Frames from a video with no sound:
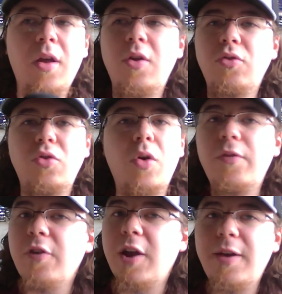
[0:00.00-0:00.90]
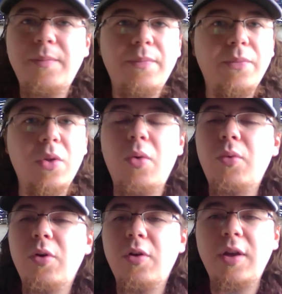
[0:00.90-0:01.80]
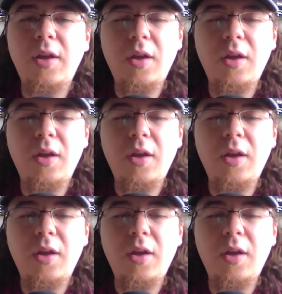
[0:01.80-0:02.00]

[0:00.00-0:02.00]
don't fret, don't worry.